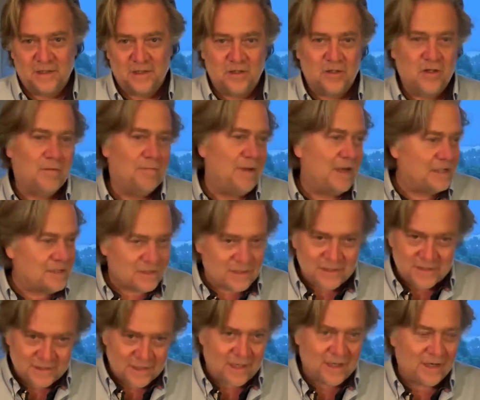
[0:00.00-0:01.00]
You can basically
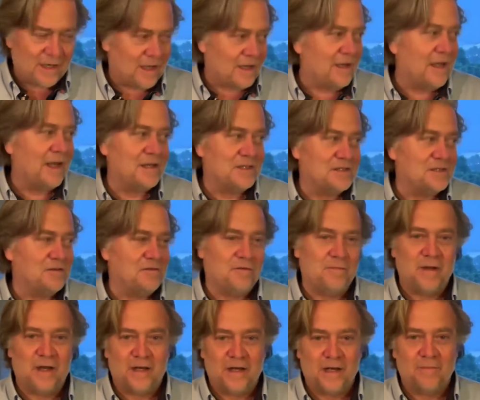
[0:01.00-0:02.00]
say a lot of stuff
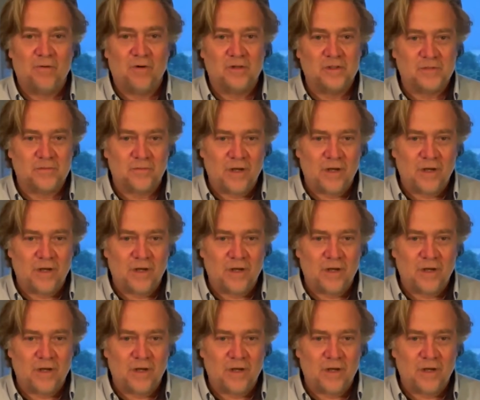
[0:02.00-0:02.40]
about any person.